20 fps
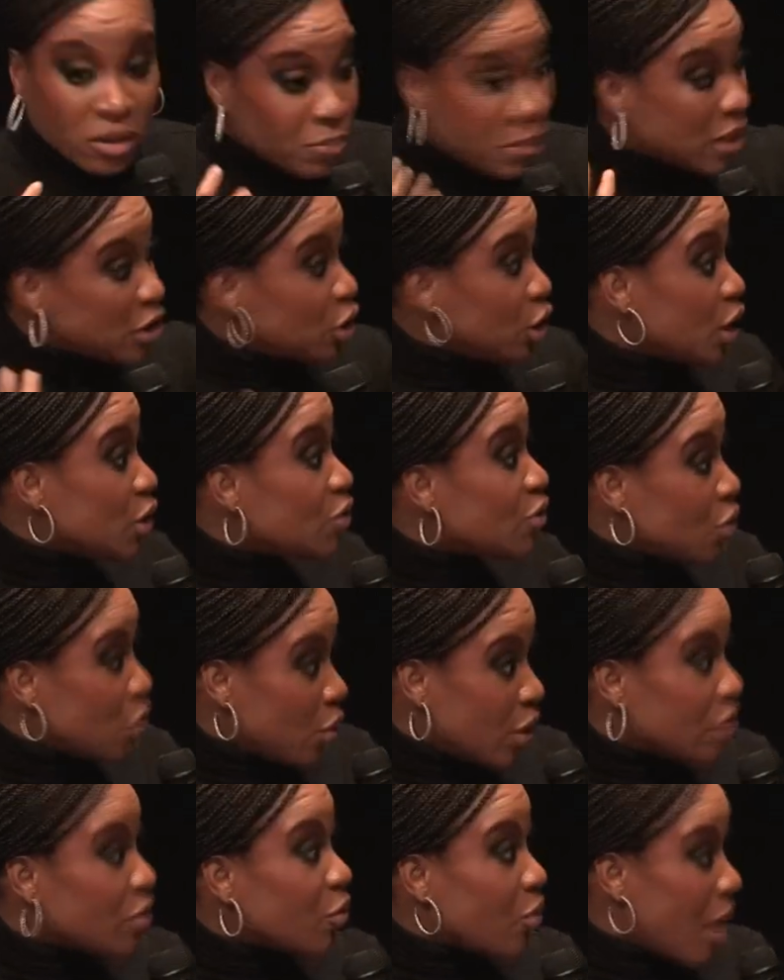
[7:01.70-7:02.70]
especially
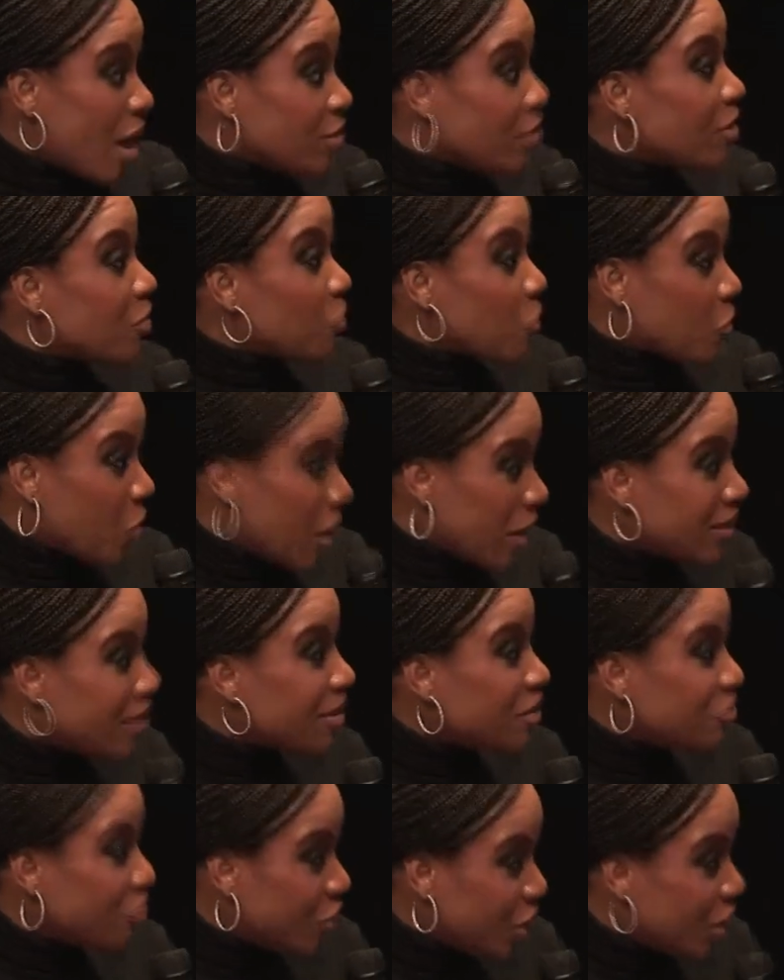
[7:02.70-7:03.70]
stories around civil
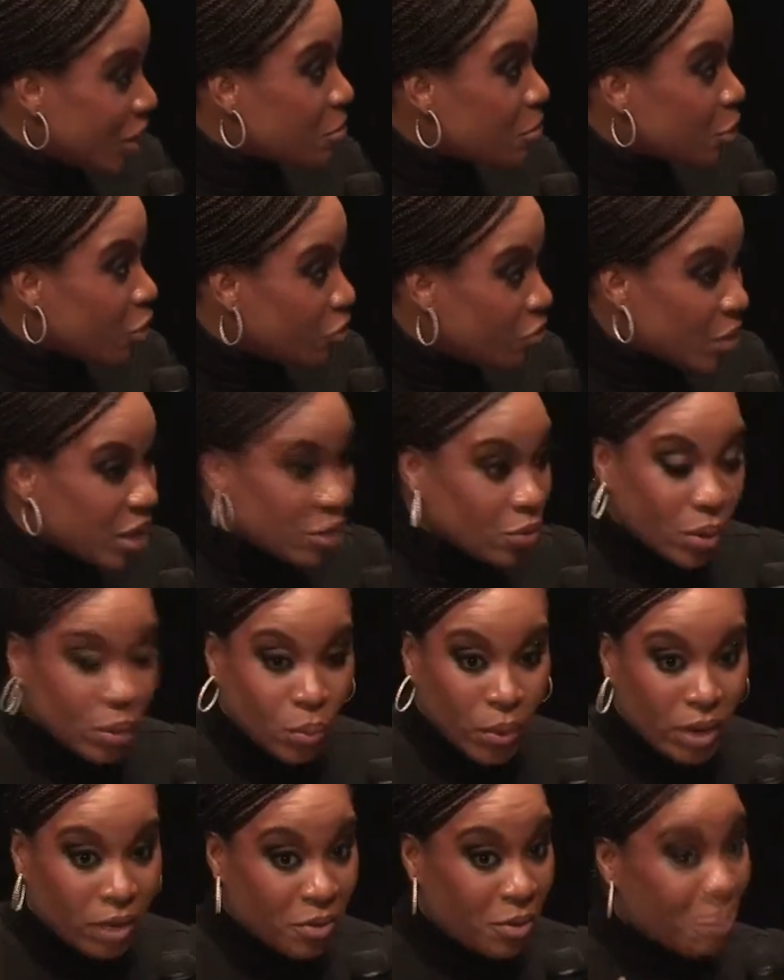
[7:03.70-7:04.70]
rights and freedom movements
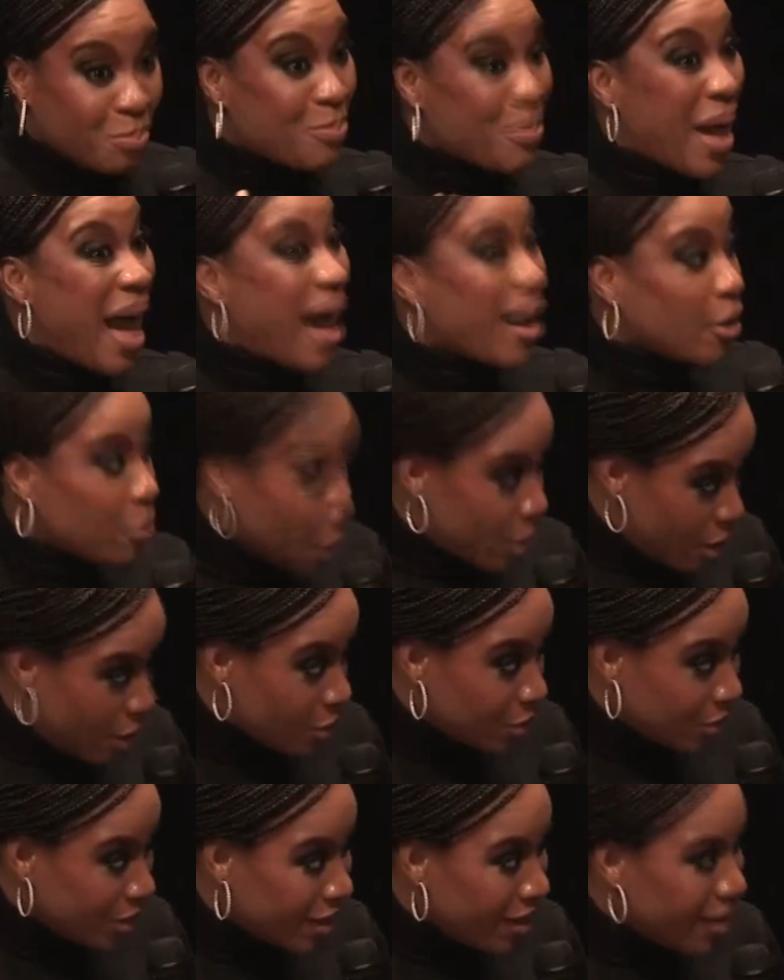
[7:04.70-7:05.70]
when we are the
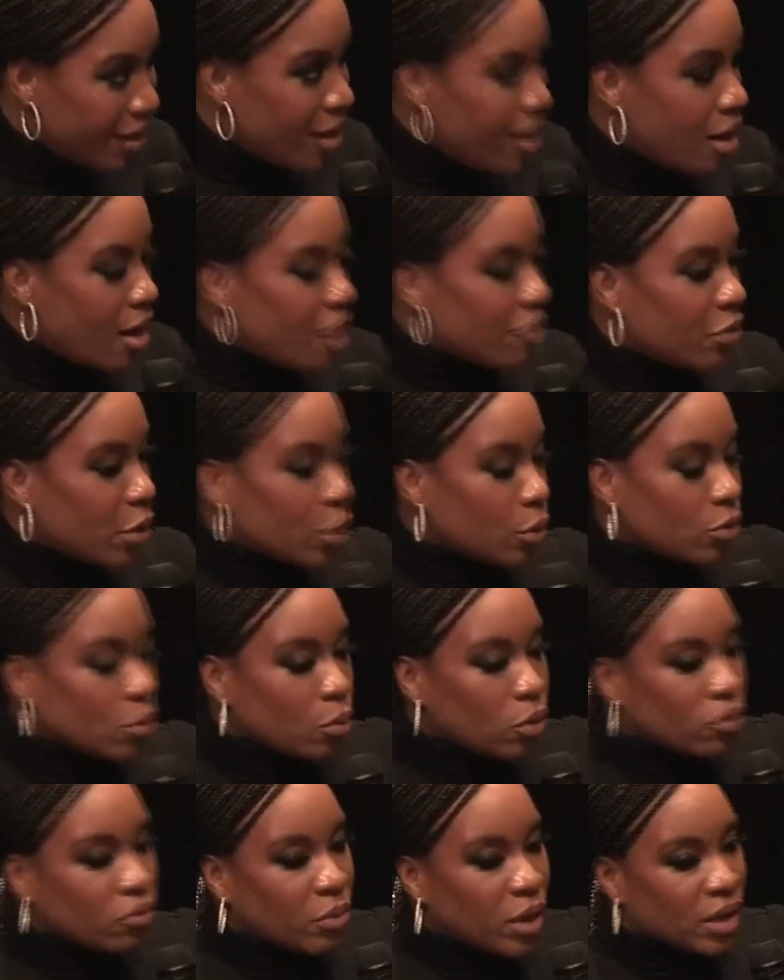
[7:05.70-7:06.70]
backbone of those
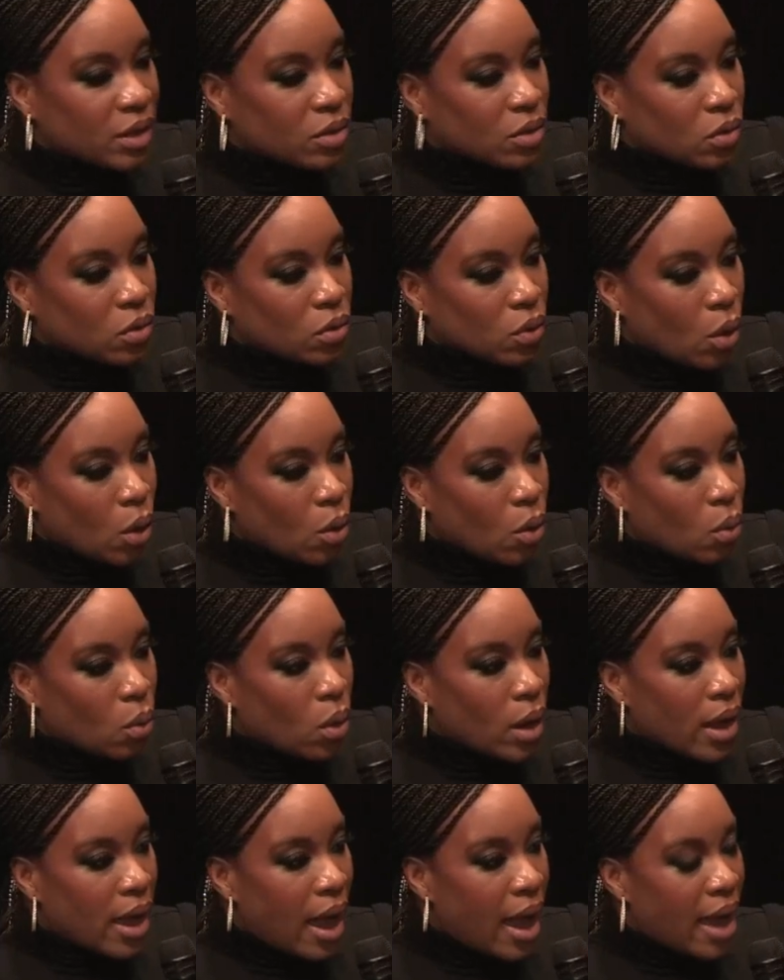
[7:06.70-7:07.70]
movements. And
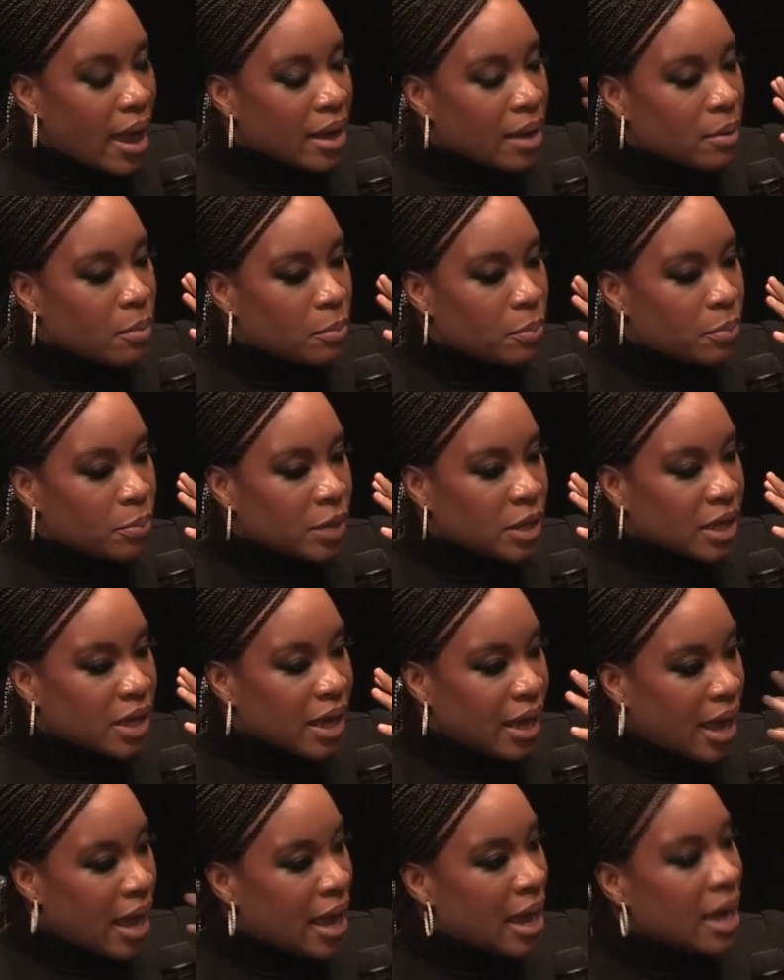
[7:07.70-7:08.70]
so it
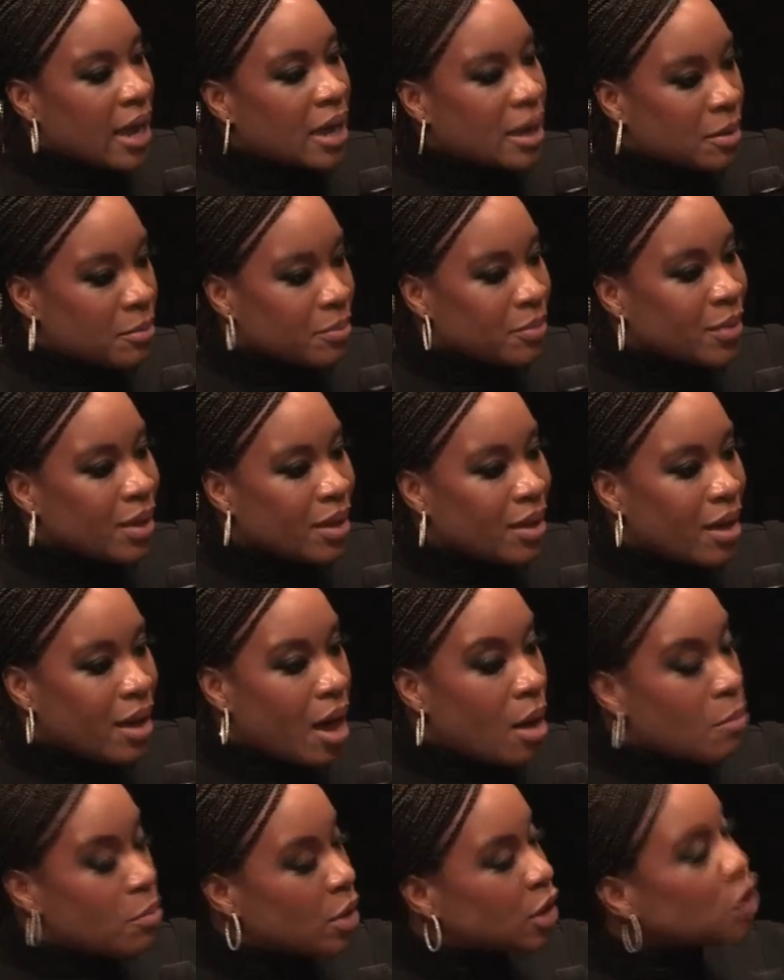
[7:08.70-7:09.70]
became
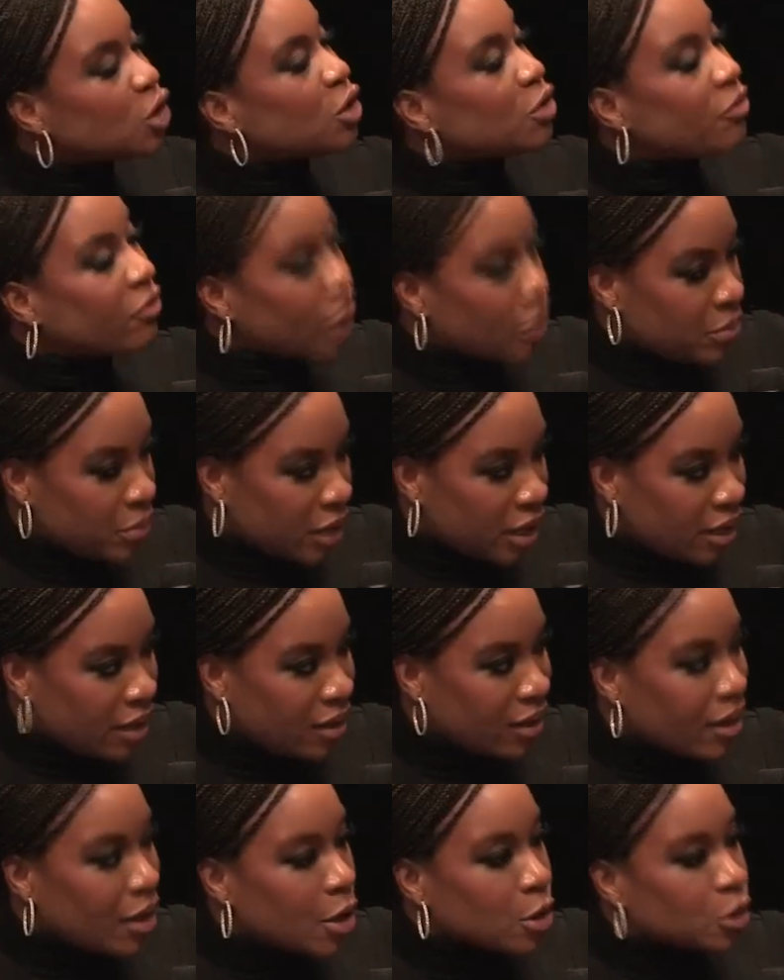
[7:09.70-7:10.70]
a mission for
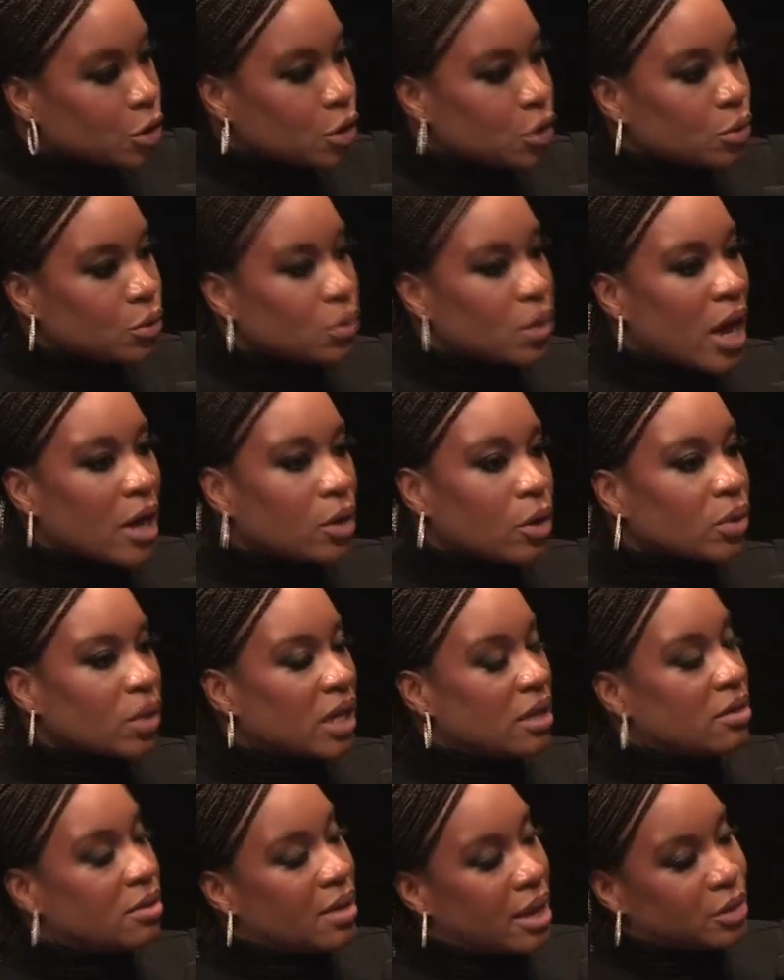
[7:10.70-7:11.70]
me to not
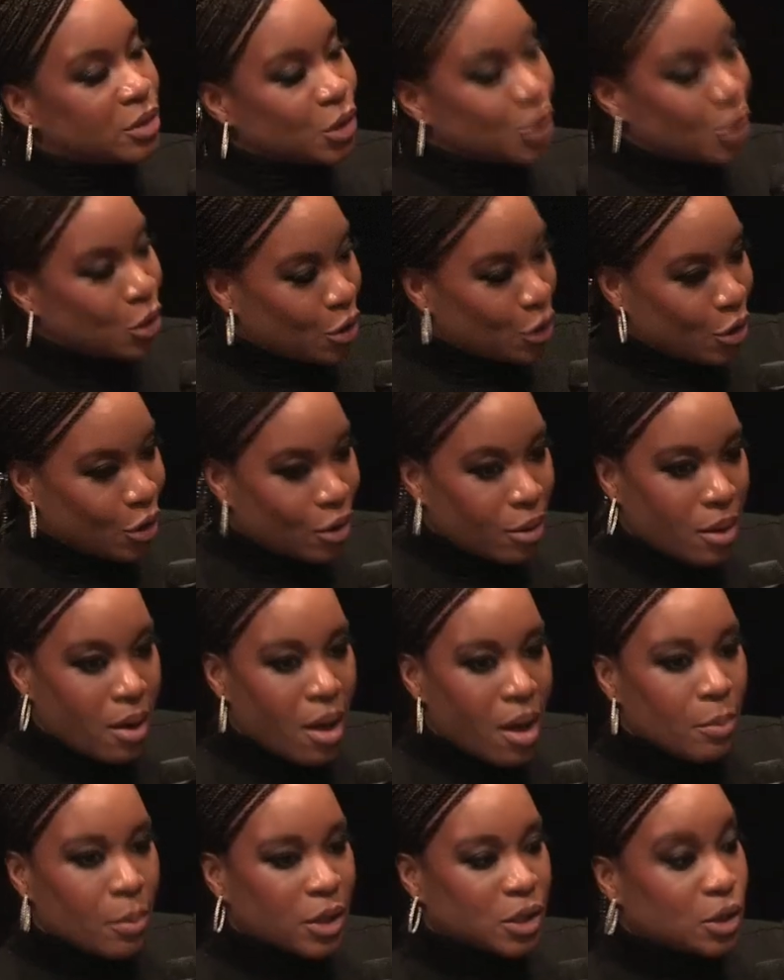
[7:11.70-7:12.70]
only center her,
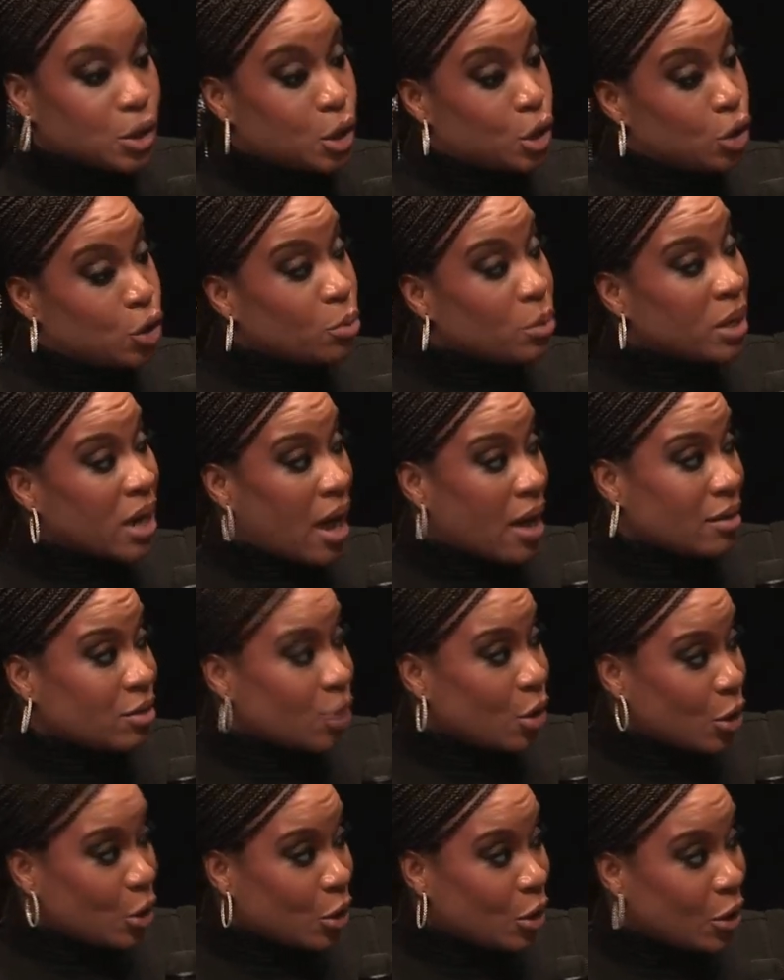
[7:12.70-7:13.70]
but to humanize
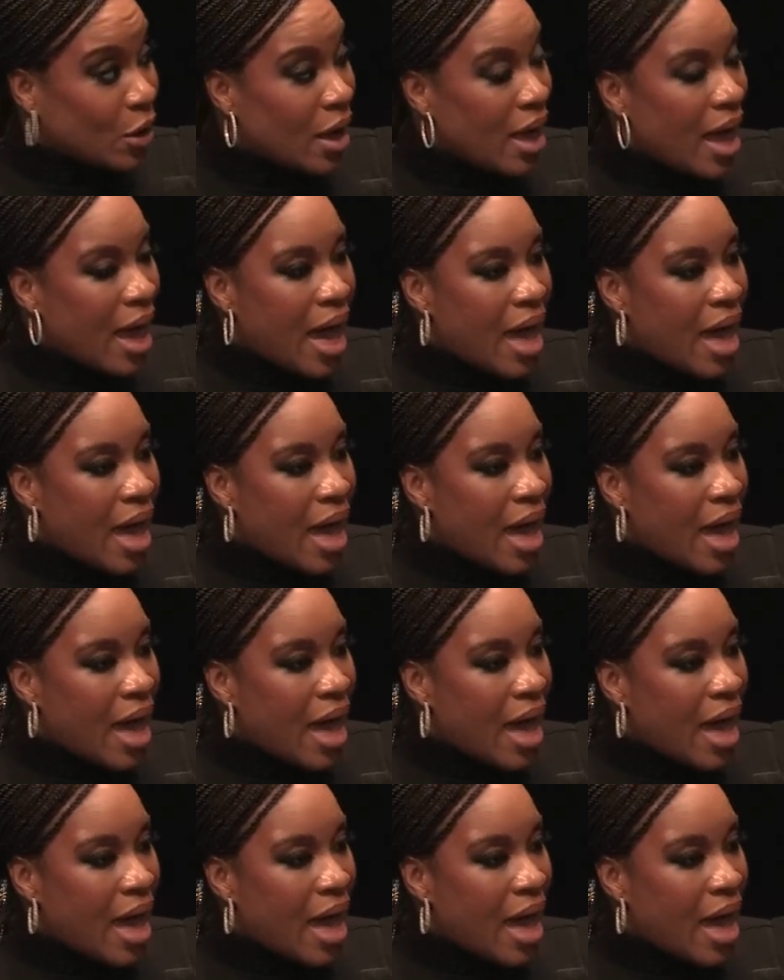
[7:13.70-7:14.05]
her mm-hmm.